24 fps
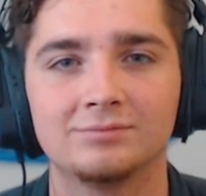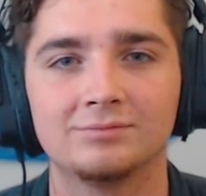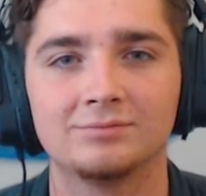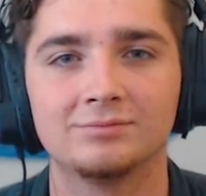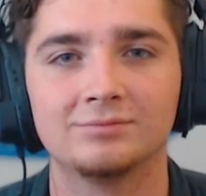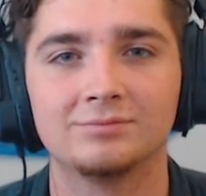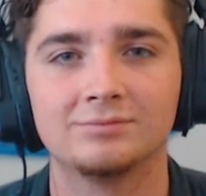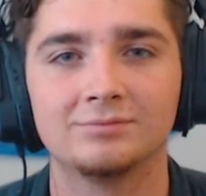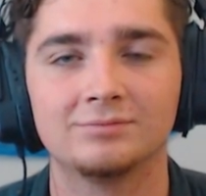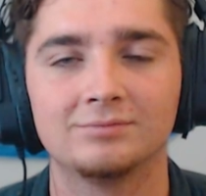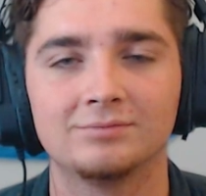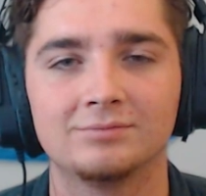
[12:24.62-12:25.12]

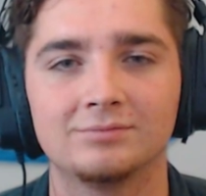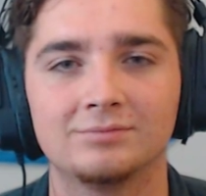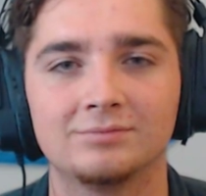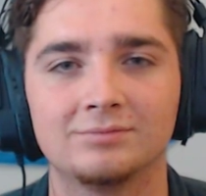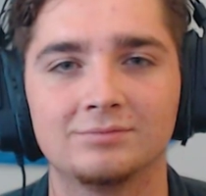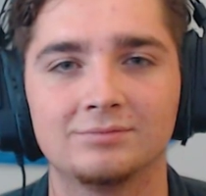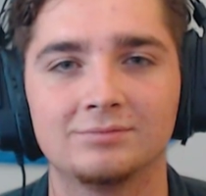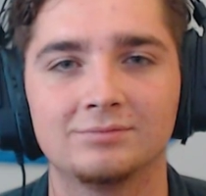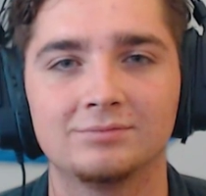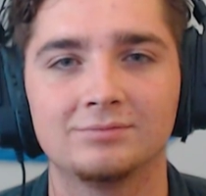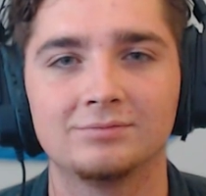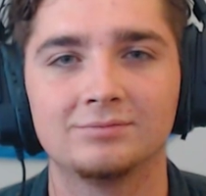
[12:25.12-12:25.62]

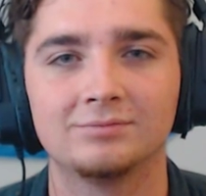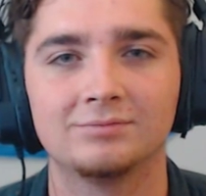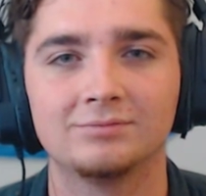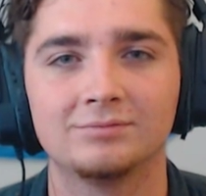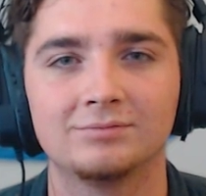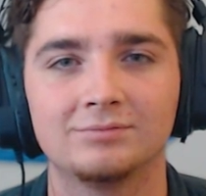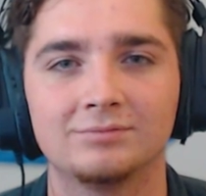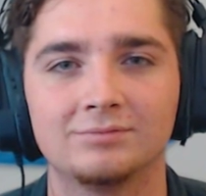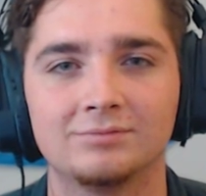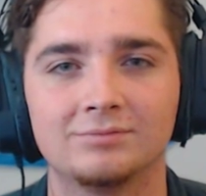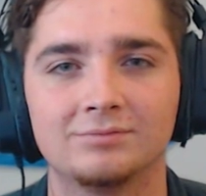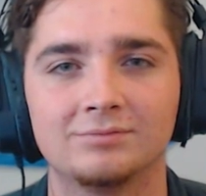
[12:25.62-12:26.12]

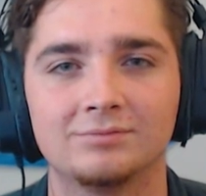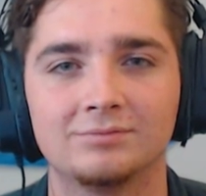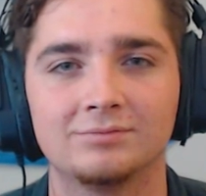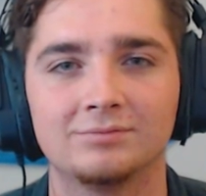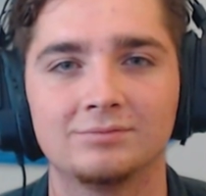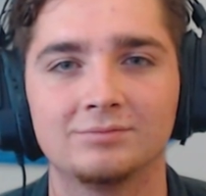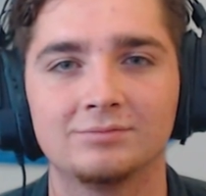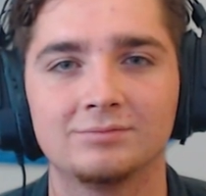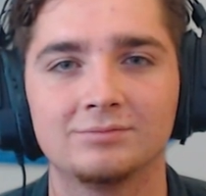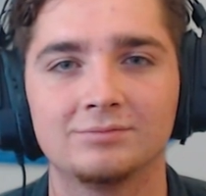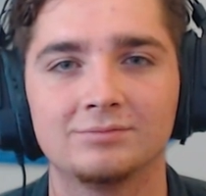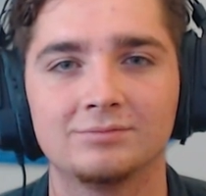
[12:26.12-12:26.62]

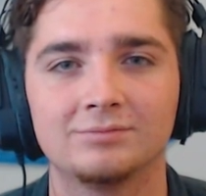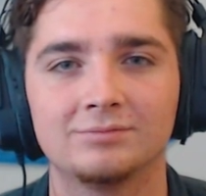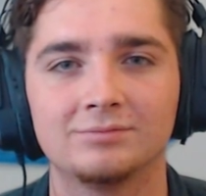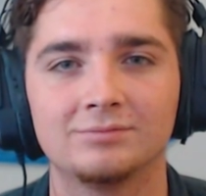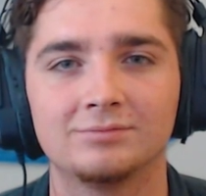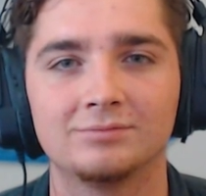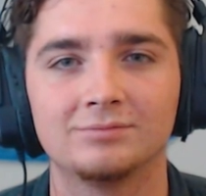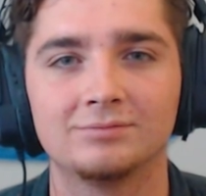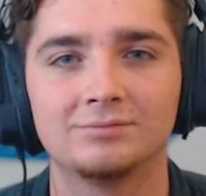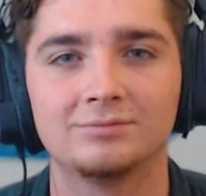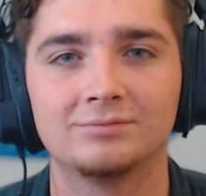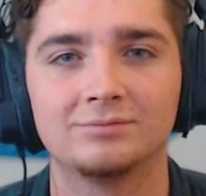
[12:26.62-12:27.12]

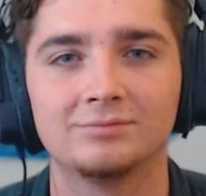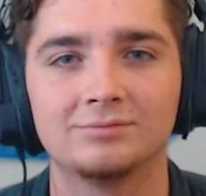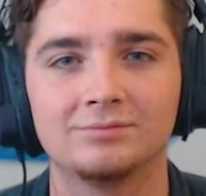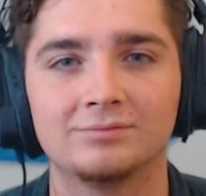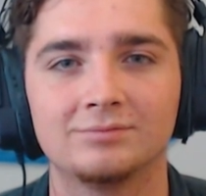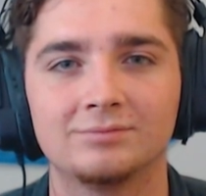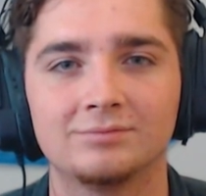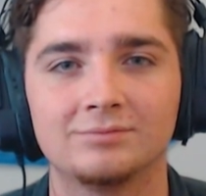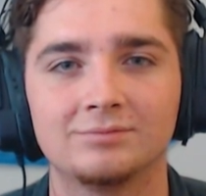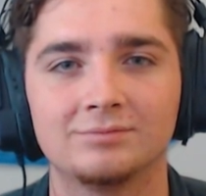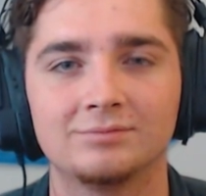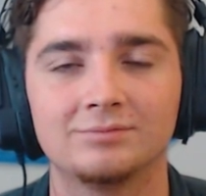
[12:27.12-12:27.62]

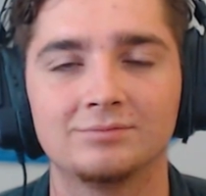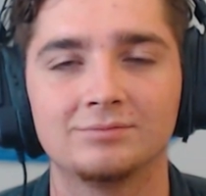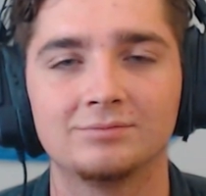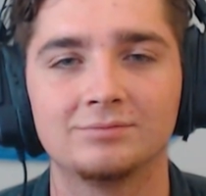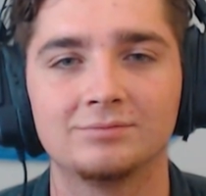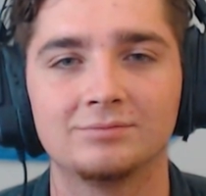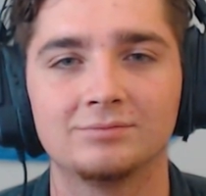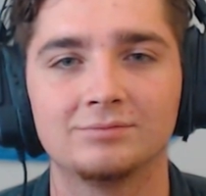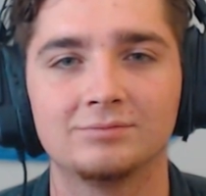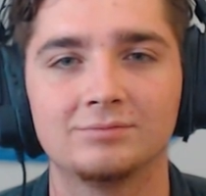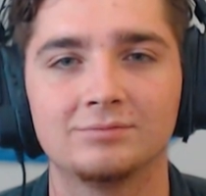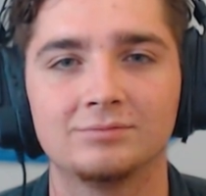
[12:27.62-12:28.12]

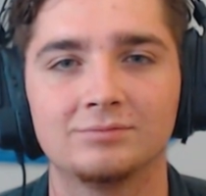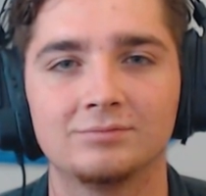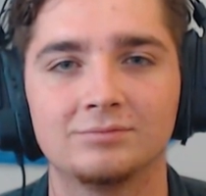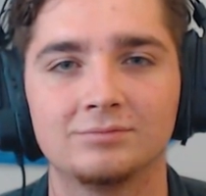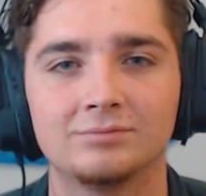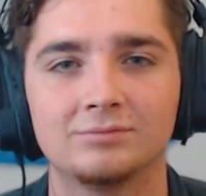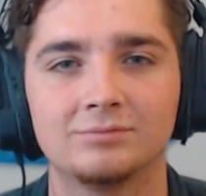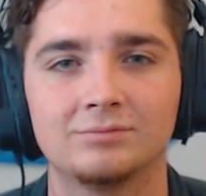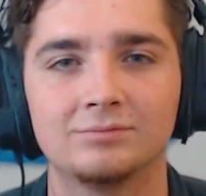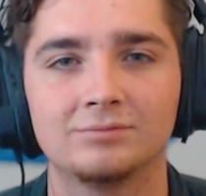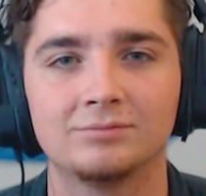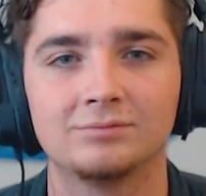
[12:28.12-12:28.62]

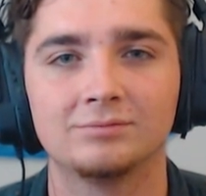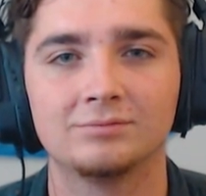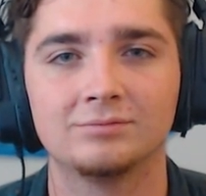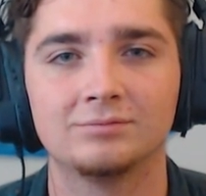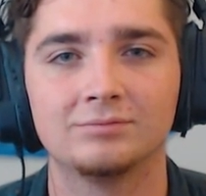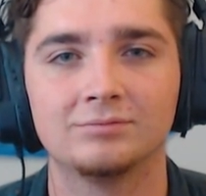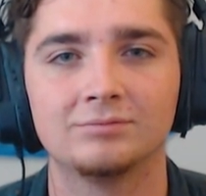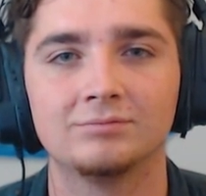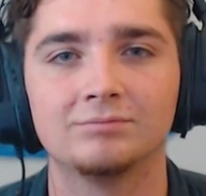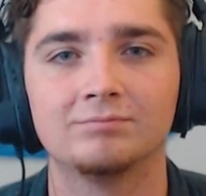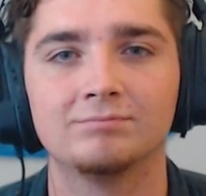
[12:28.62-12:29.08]
The person shown says nothing.